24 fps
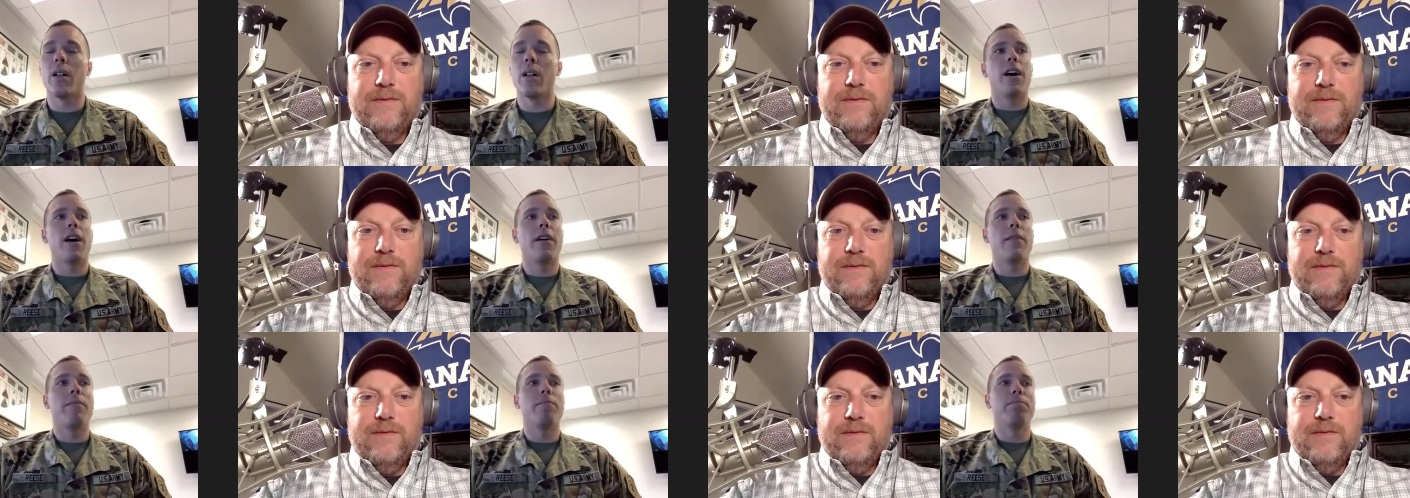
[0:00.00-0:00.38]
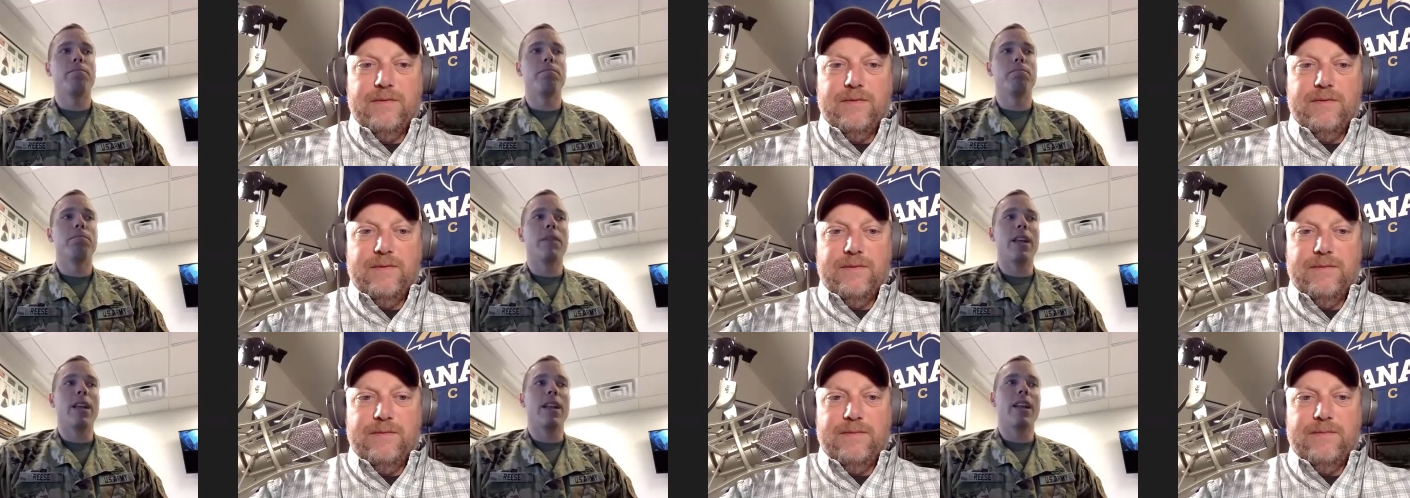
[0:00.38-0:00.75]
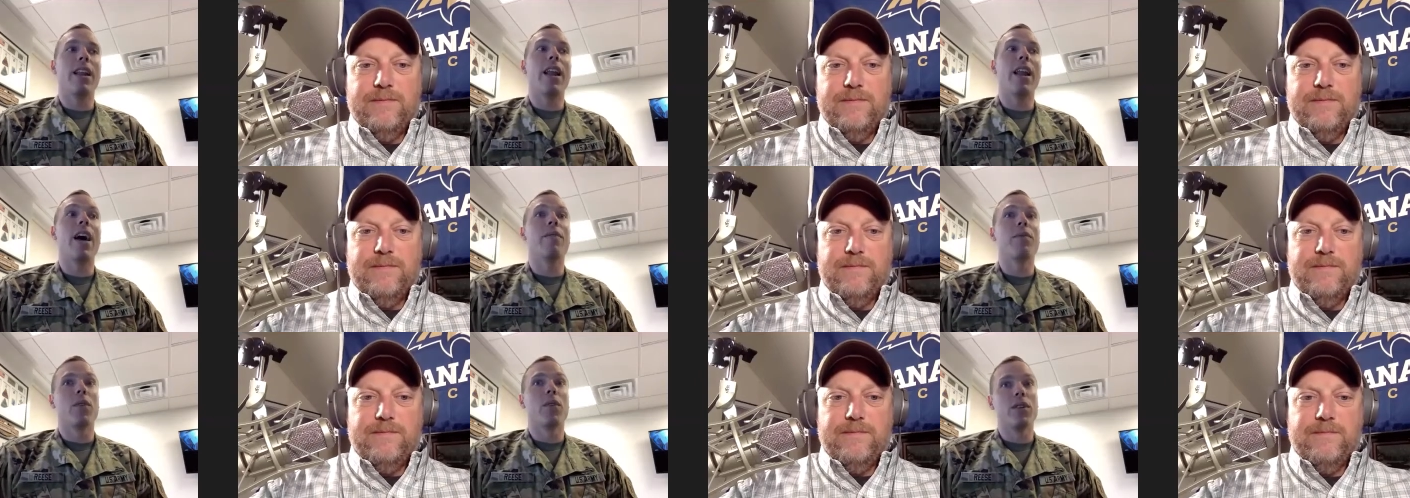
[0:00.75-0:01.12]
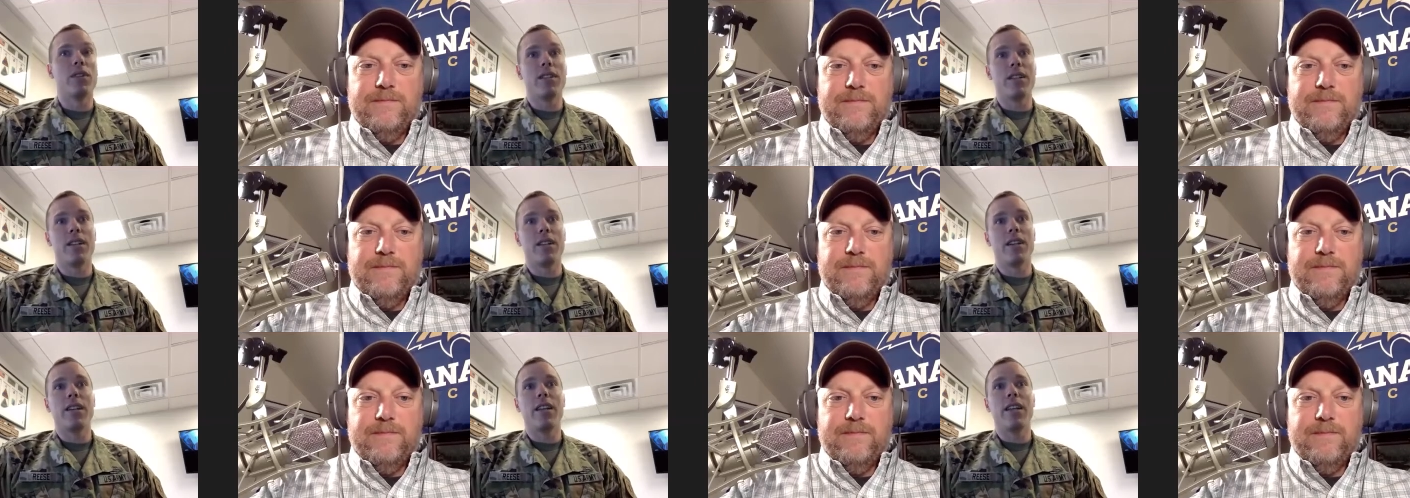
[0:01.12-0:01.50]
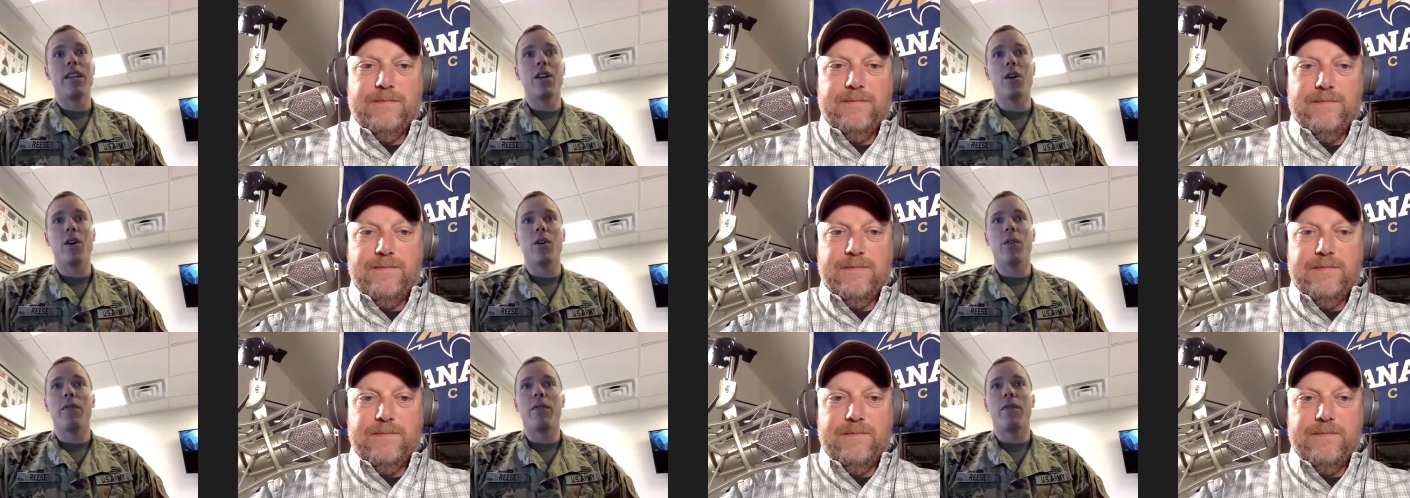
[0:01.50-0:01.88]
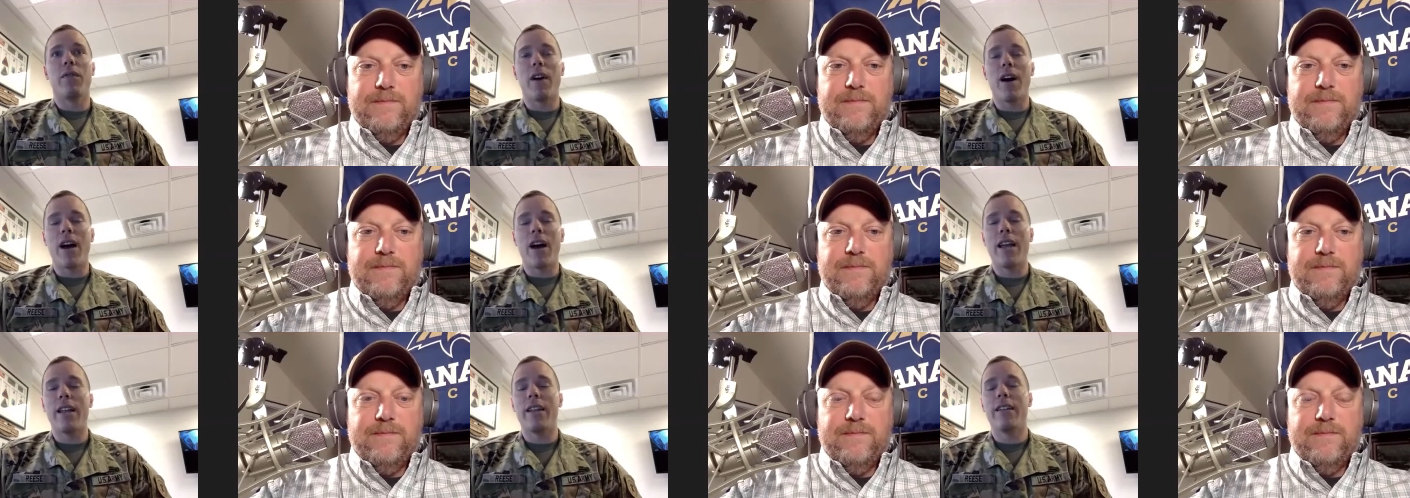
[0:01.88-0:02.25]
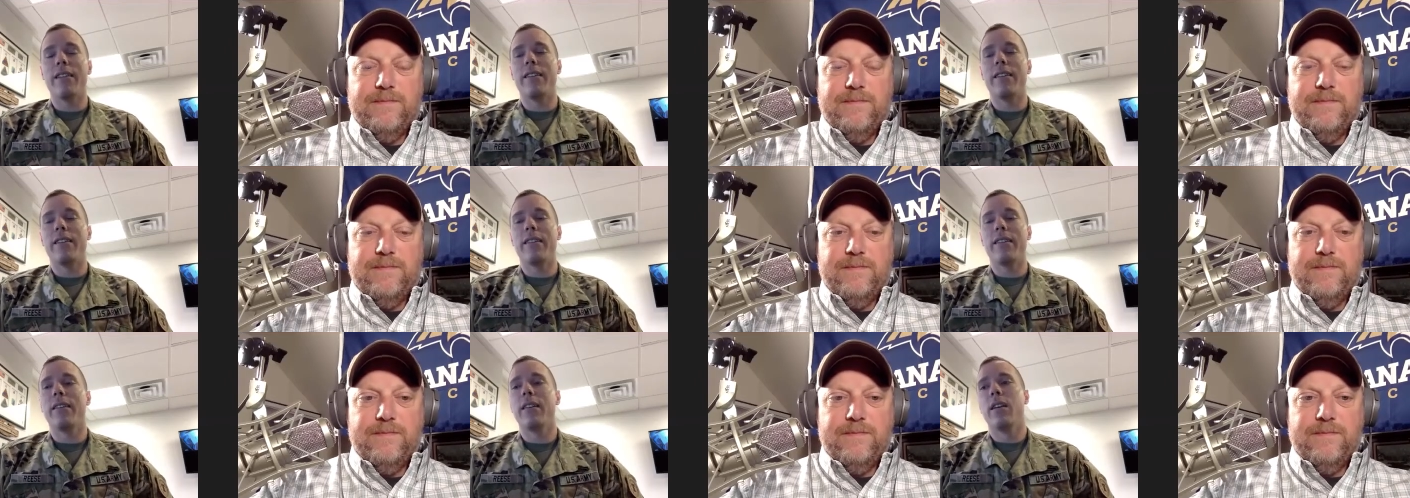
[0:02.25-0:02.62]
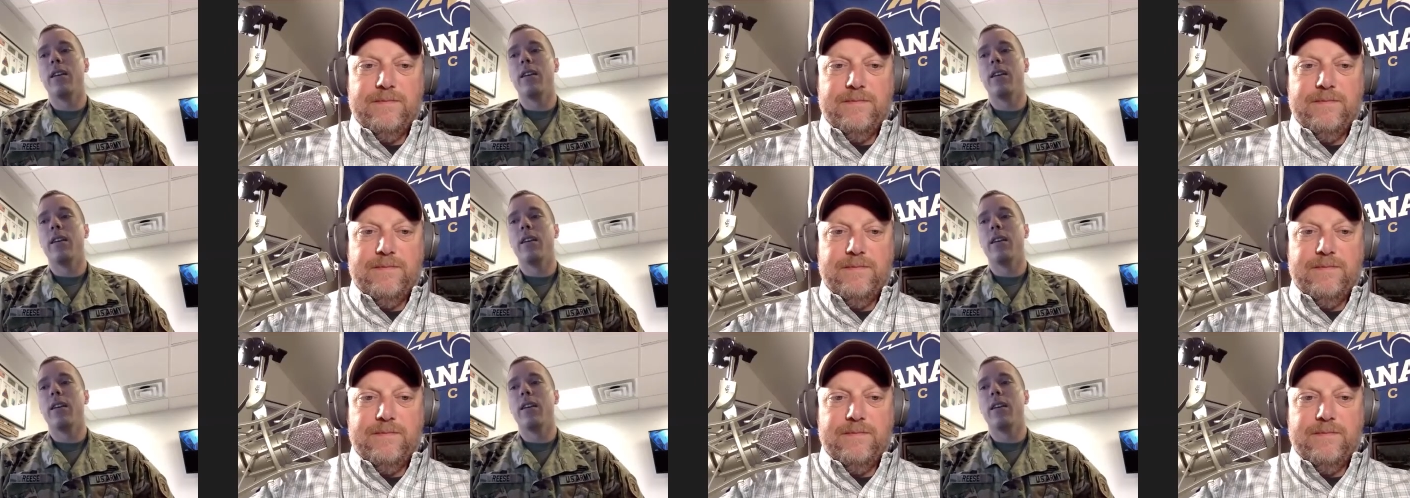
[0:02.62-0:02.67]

Speaker 1: um, in an effort to you know find